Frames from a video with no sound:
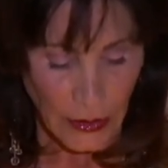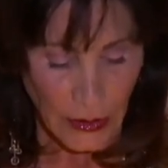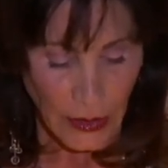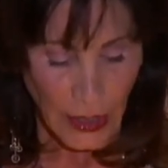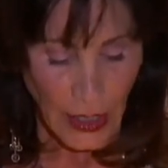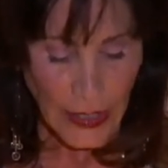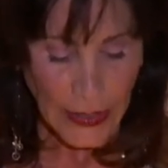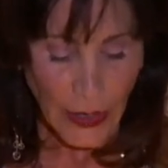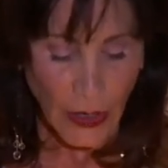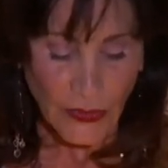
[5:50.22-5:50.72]

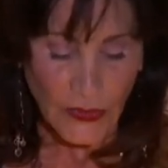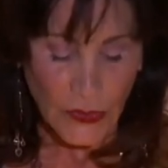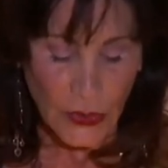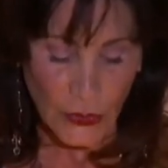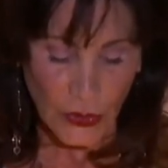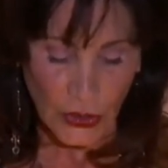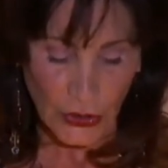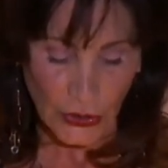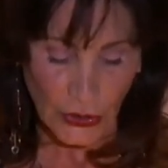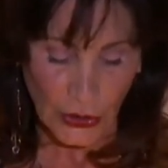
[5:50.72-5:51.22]
I also
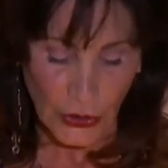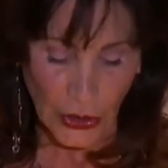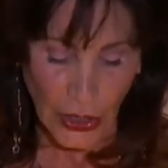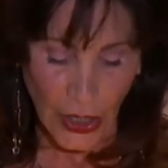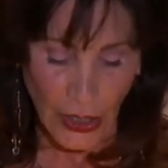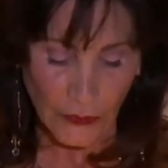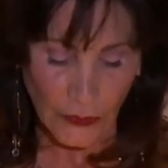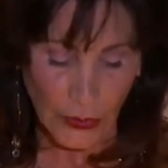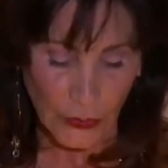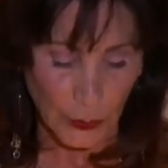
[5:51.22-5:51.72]
took a
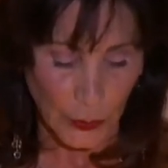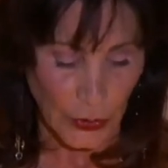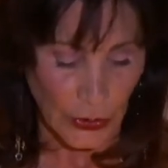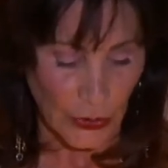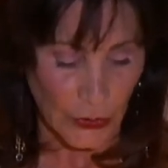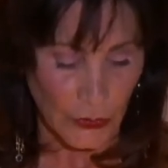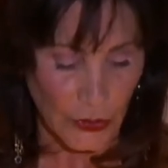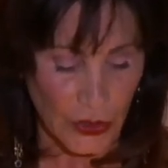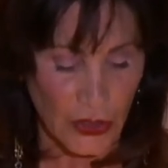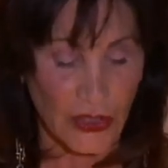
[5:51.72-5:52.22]
novel
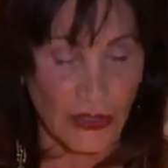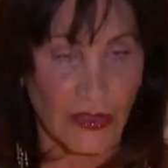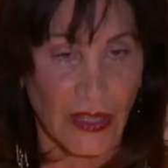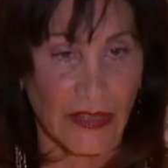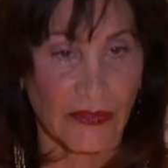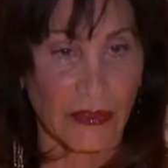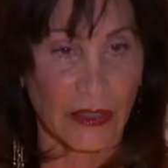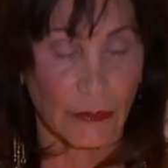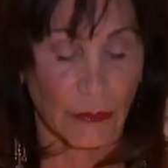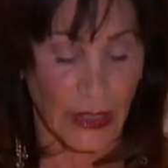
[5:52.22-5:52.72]
approach to
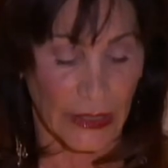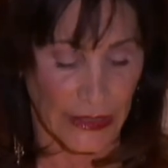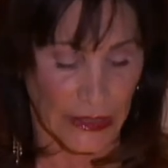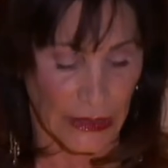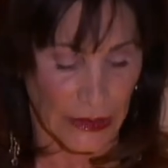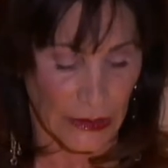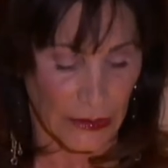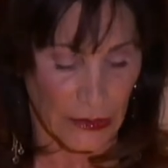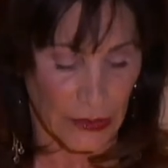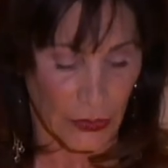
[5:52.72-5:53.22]
loving my
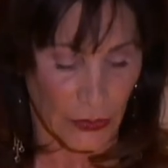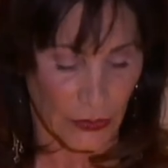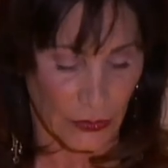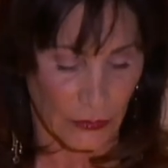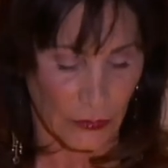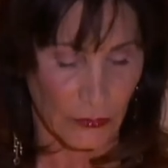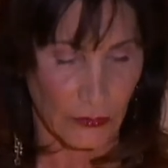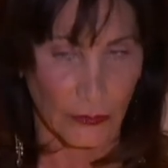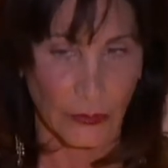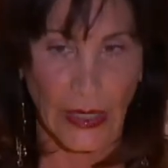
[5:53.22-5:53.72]
cancer
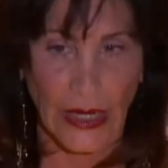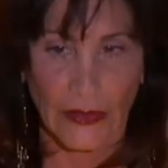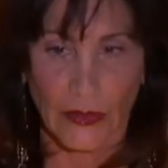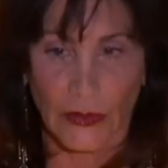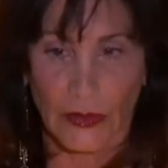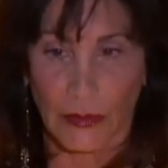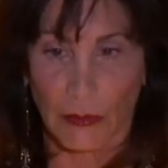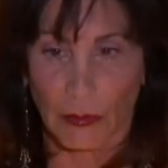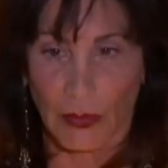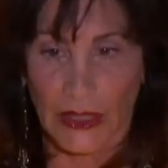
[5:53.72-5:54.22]
rather
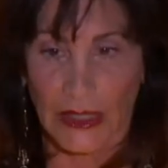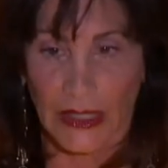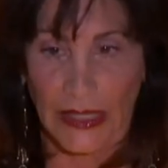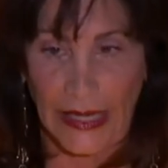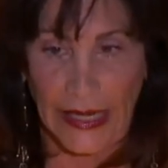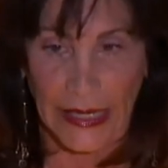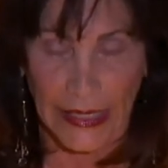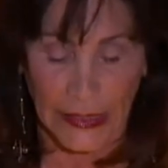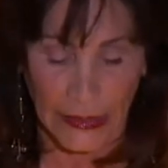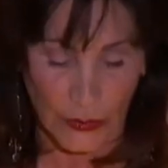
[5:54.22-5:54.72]
than being
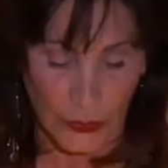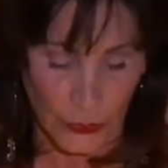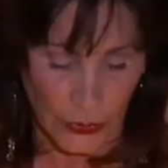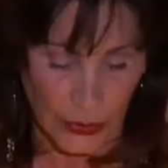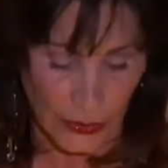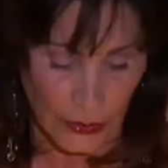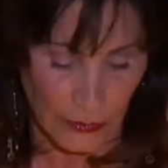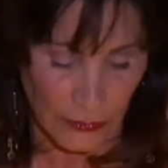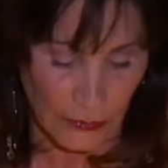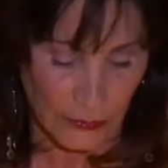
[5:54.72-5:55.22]

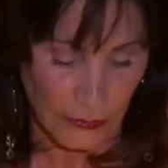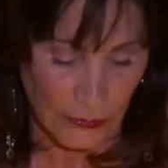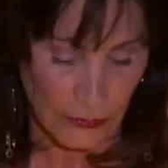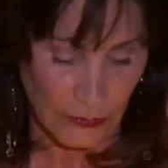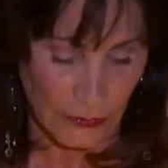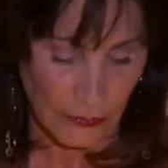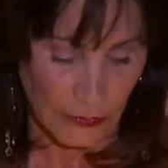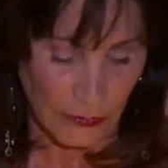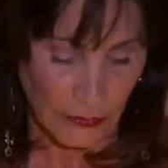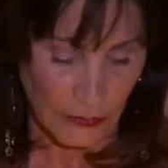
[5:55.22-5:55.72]
angry.
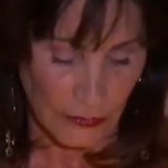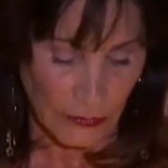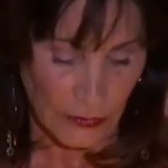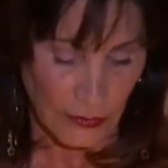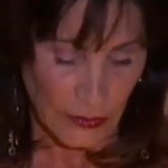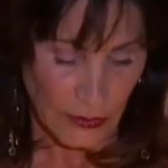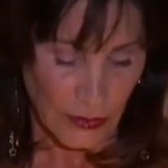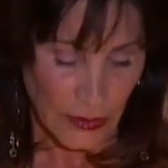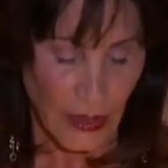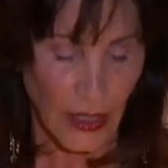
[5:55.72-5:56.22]

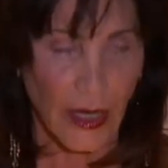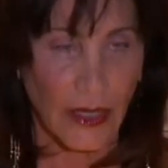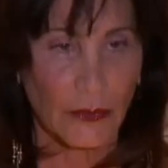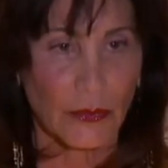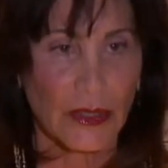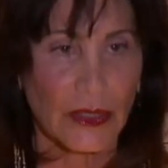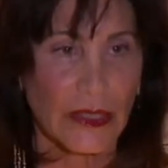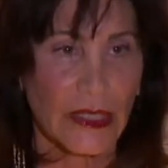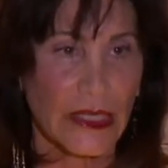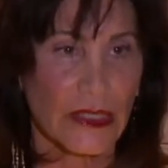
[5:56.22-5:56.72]
I
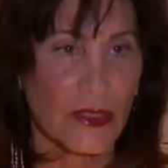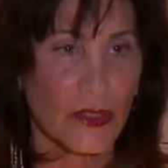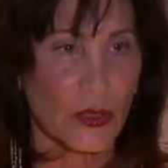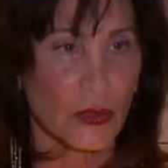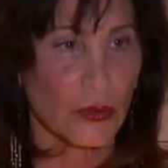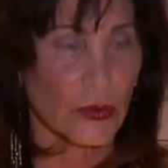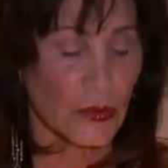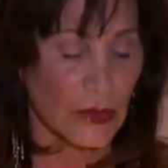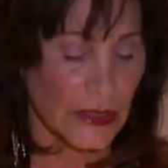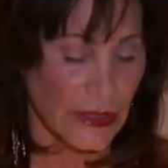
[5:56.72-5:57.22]
realized
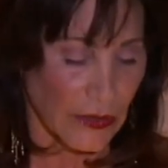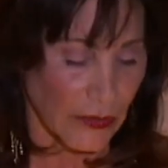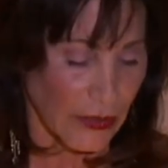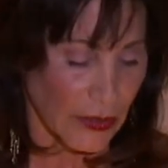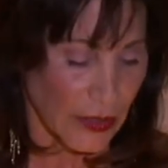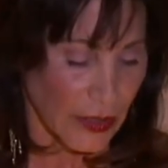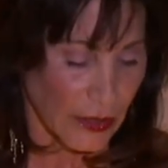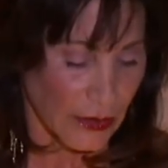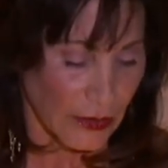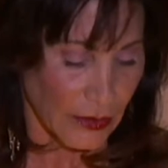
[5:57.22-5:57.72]
early
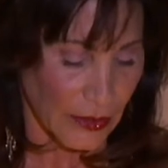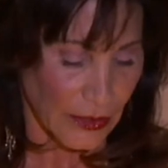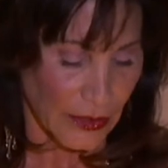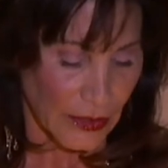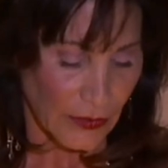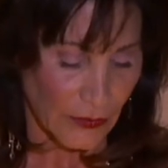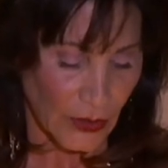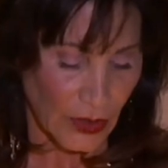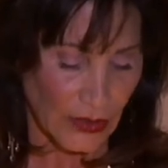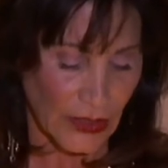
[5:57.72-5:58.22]
on
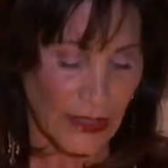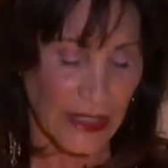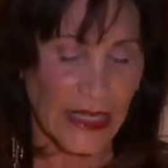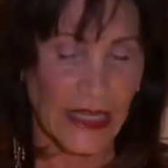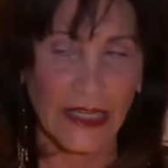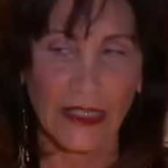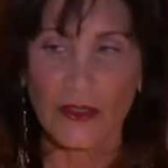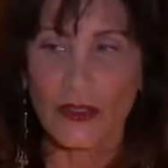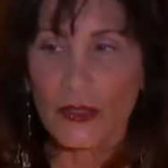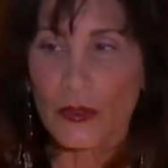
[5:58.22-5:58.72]
that the
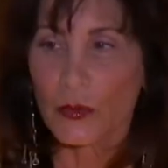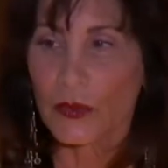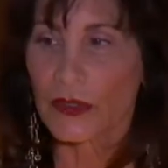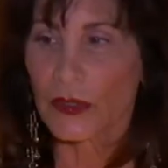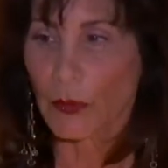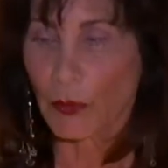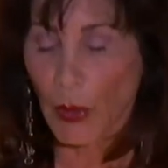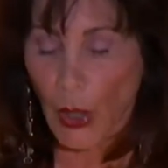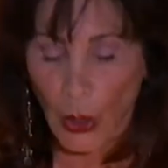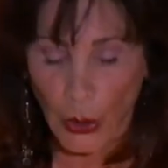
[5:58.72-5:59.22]
cancer was a
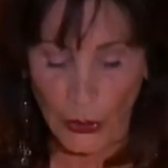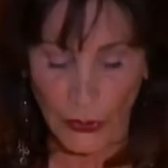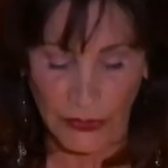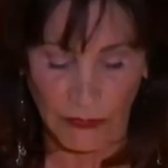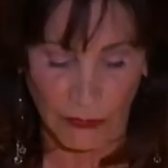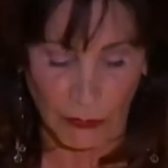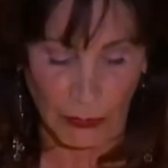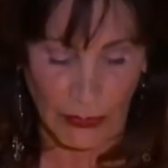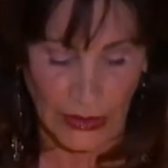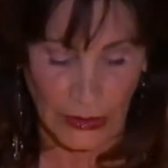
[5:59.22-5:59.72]
part of
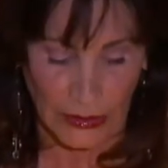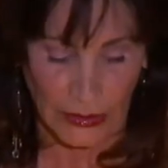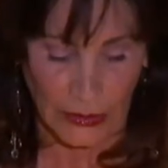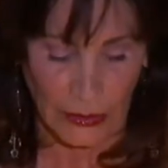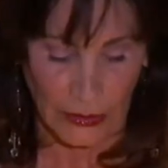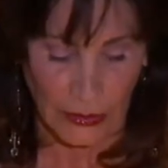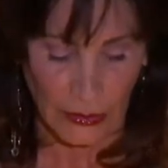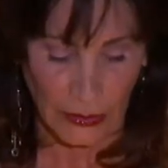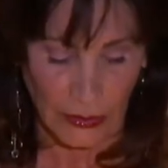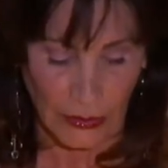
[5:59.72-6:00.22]
me,
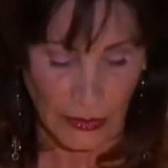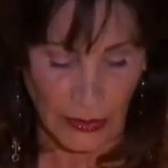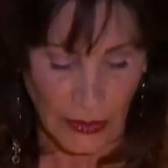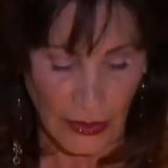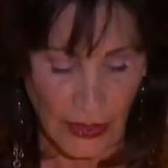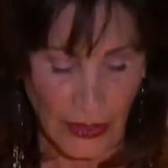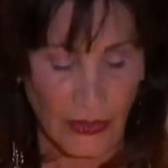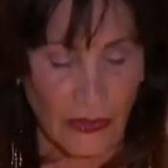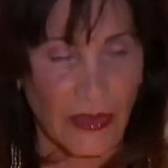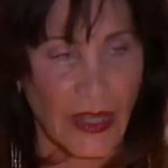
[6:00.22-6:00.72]

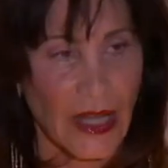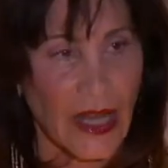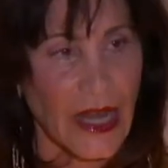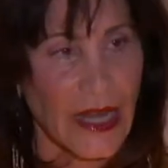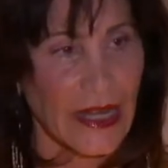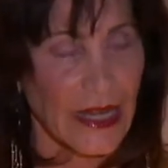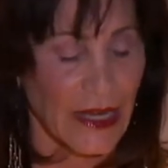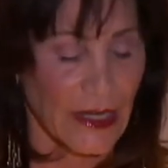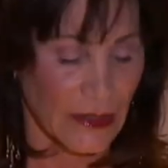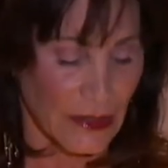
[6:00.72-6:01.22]
that I
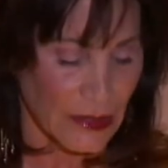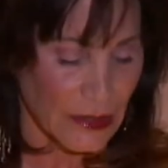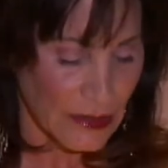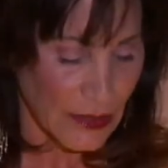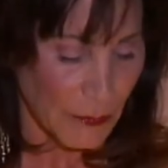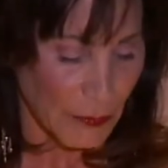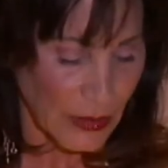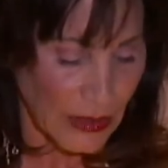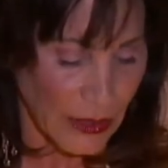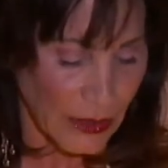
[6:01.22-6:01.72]
had
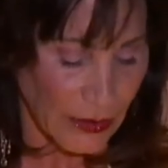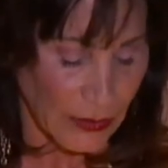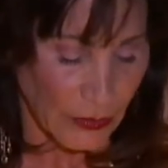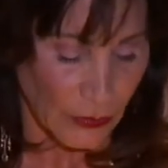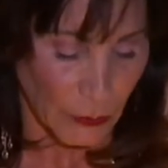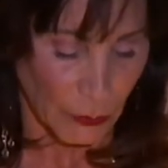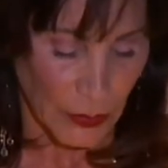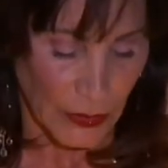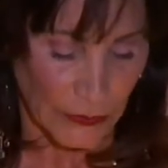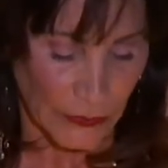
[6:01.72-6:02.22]
some
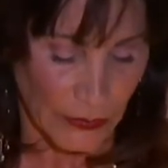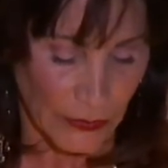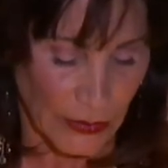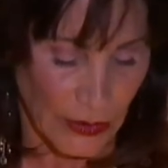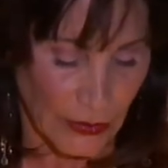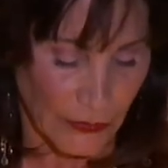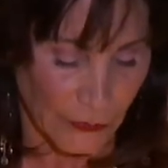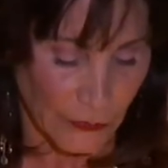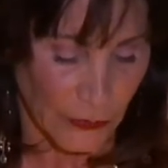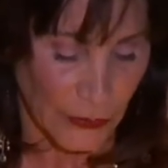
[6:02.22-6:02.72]
accountability
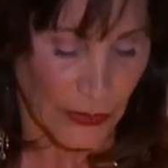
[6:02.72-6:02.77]
for